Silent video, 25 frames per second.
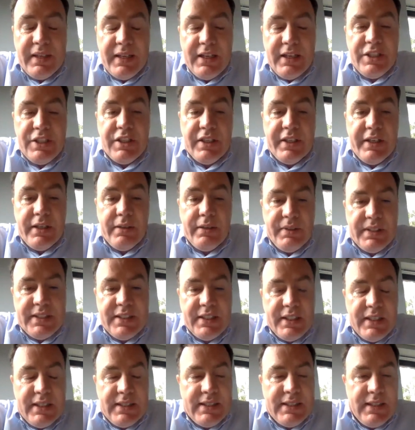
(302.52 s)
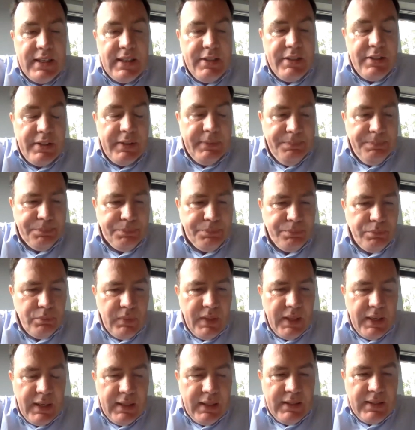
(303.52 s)
engineering research centre.
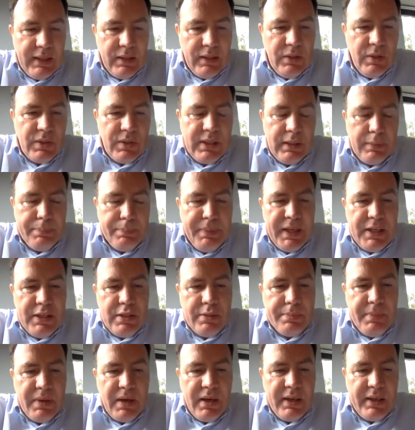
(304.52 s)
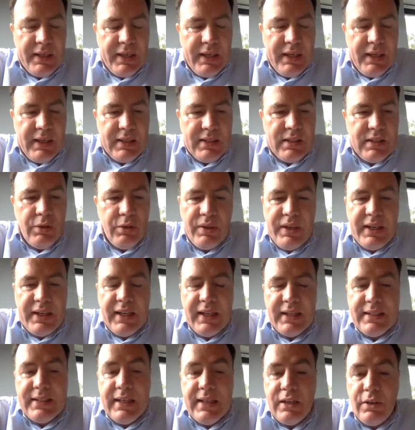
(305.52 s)
that looks at benchmarking. It's looking
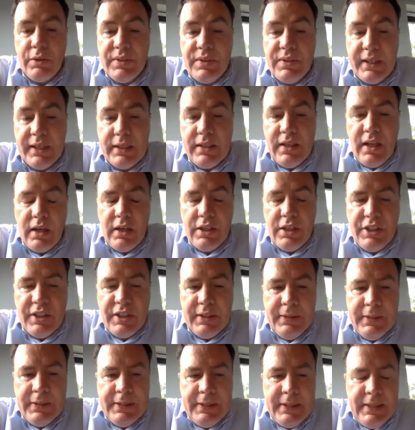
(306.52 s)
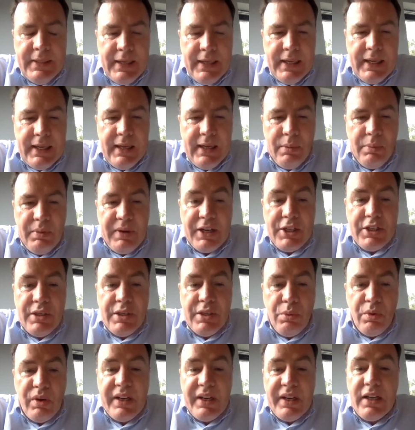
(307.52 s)
at nanotechnology. We're actually
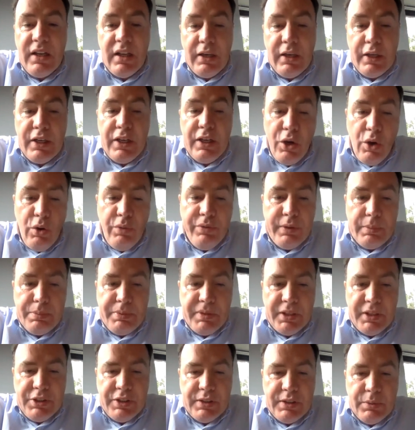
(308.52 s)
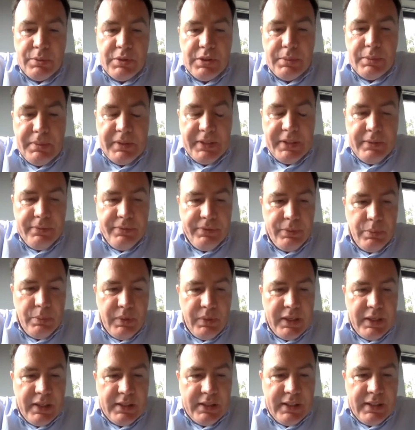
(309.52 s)
working on a COVID project, would you believe,
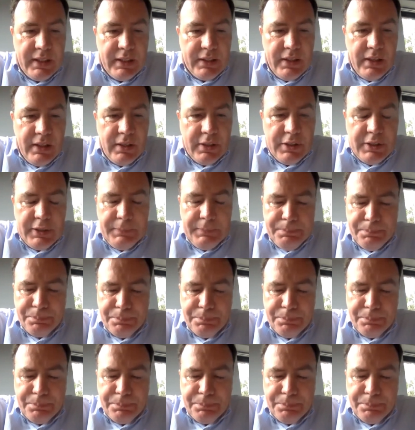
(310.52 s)
with Air Technology